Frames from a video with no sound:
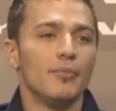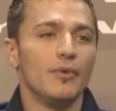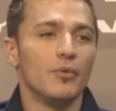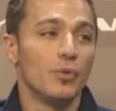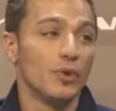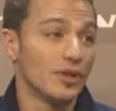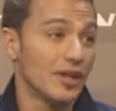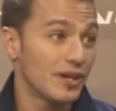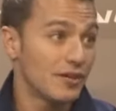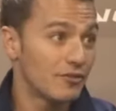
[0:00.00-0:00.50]

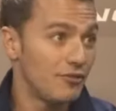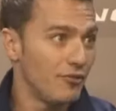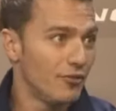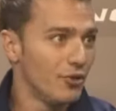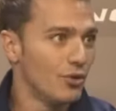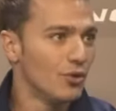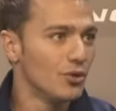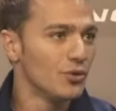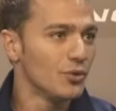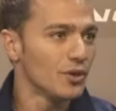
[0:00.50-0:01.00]
We like
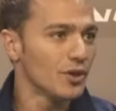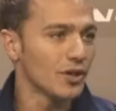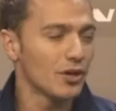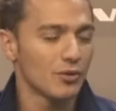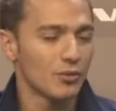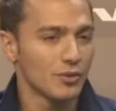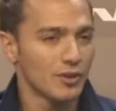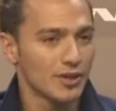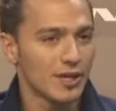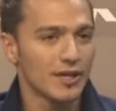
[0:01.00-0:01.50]
food. You
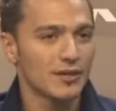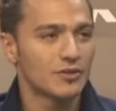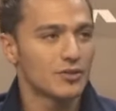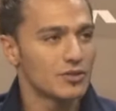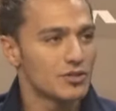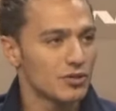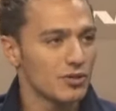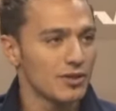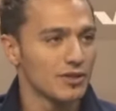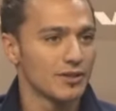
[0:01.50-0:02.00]
know, we like to
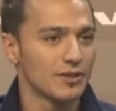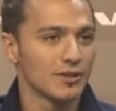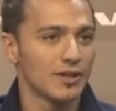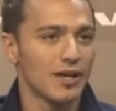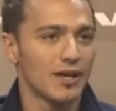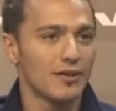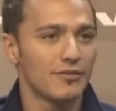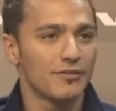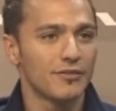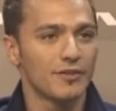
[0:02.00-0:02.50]
join the
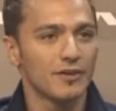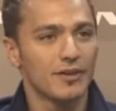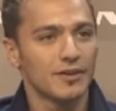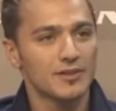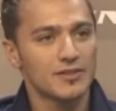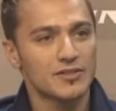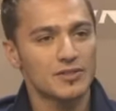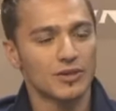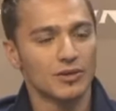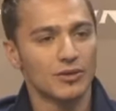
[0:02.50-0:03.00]
life.
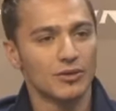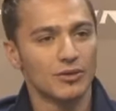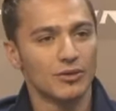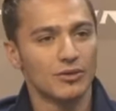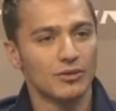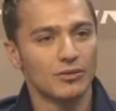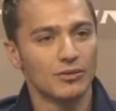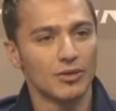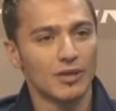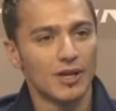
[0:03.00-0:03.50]

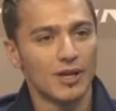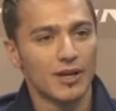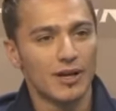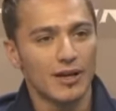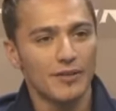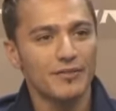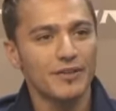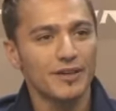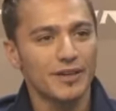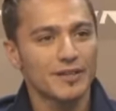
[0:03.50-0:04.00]
So
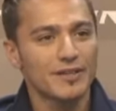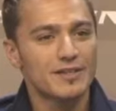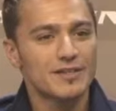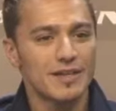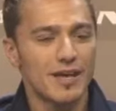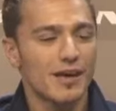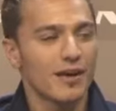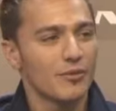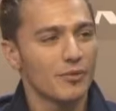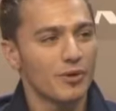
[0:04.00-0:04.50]
I think it's
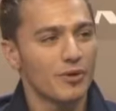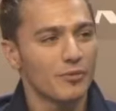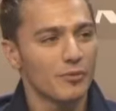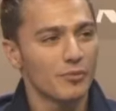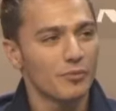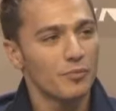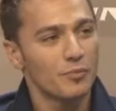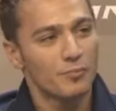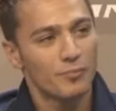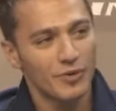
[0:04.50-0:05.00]
yeah, we're
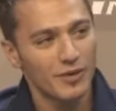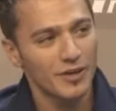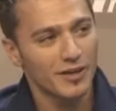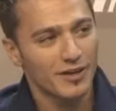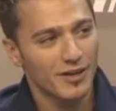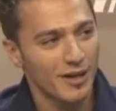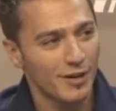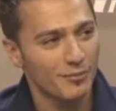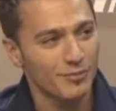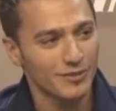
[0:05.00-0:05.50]
pretty
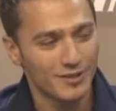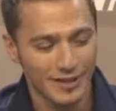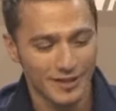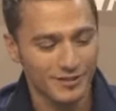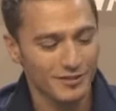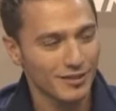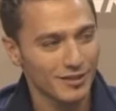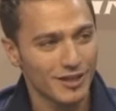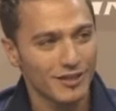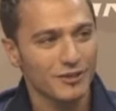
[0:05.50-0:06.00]
common. Like
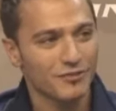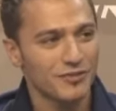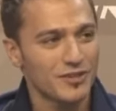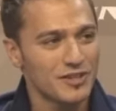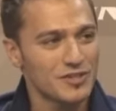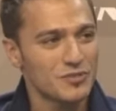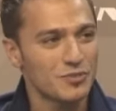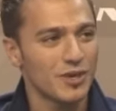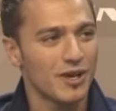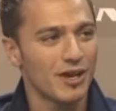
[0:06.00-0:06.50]
a lot of
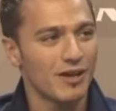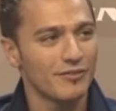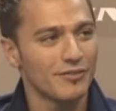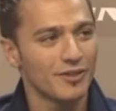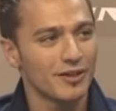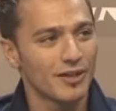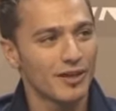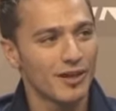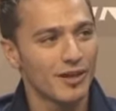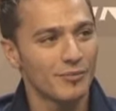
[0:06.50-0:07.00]
things we have
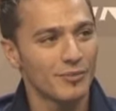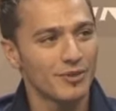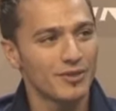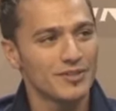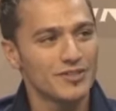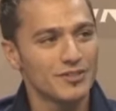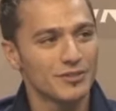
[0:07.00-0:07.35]
in common.